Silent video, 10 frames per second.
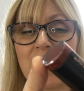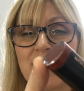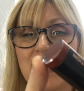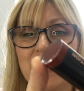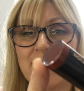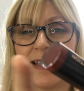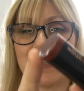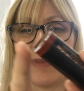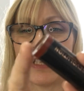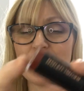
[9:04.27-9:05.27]
I think
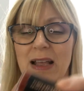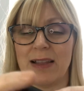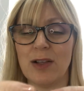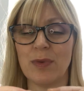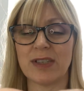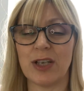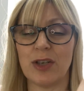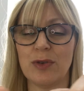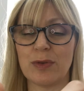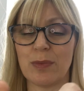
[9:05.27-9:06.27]
these are meant to be like little ones that you
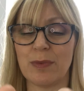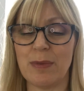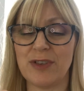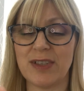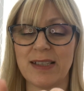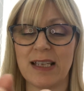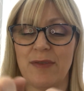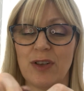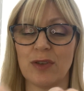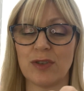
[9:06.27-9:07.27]
can use with let me just see
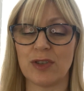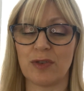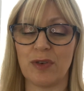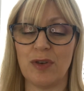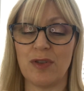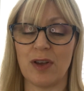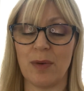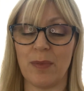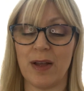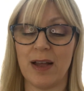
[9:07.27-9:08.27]
if you can unscrew
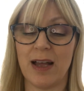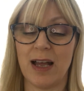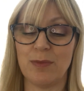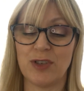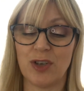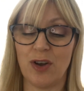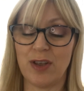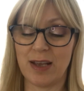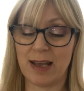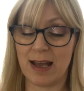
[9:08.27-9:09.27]
them I'm sure
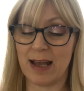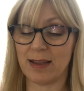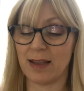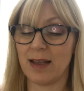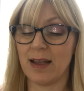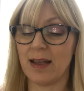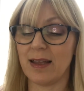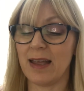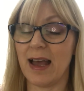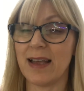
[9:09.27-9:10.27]
you can
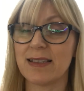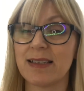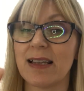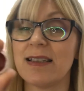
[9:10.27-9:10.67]
yes